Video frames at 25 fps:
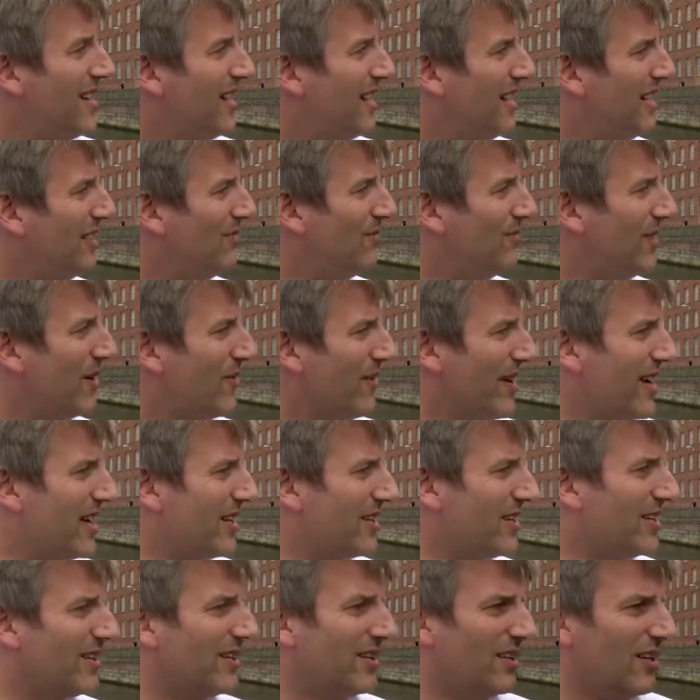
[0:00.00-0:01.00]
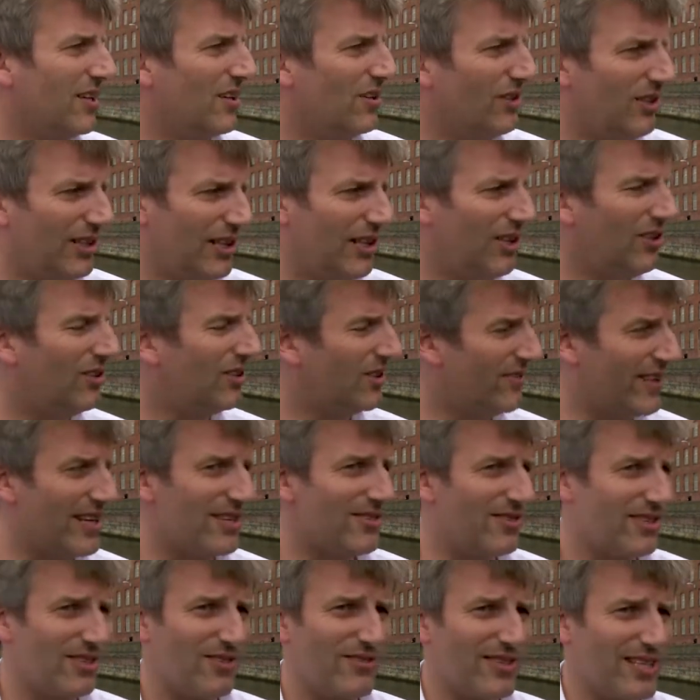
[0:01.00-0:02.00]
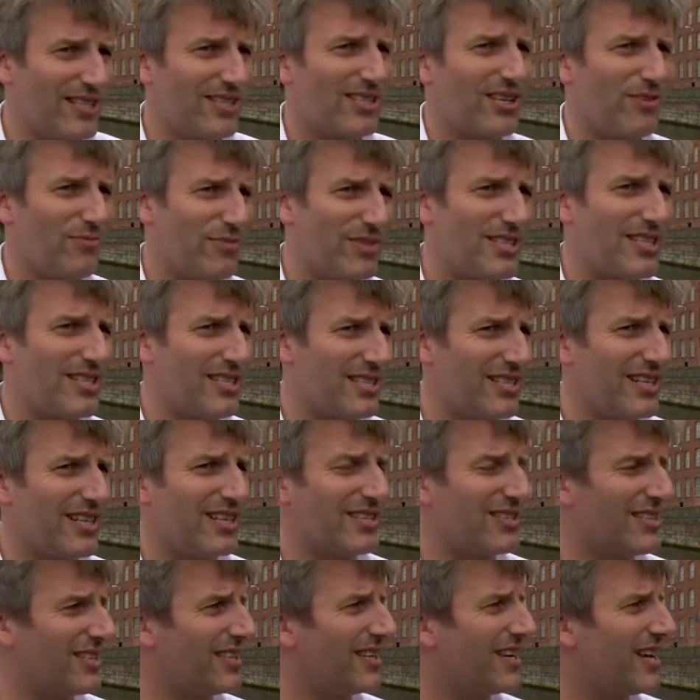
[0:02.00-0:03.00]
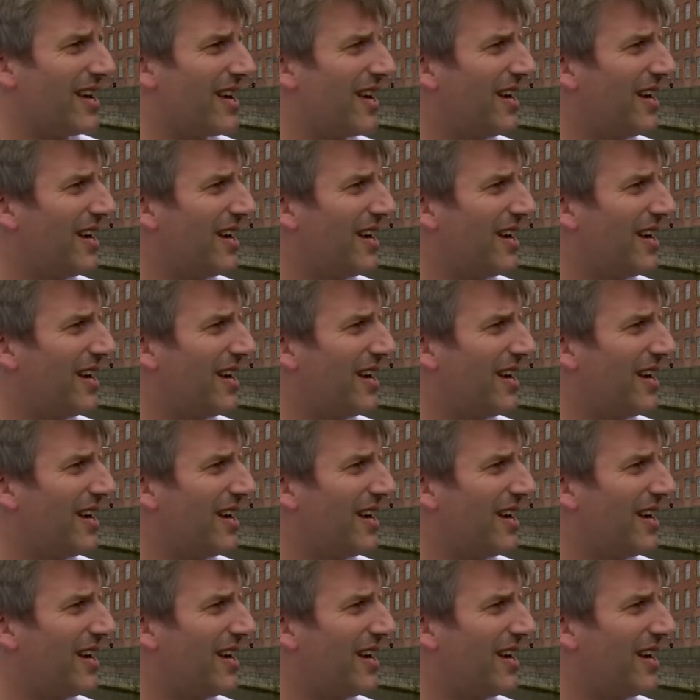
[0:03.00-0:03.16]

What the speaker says: And we had a whole load of entries for this competition, actually.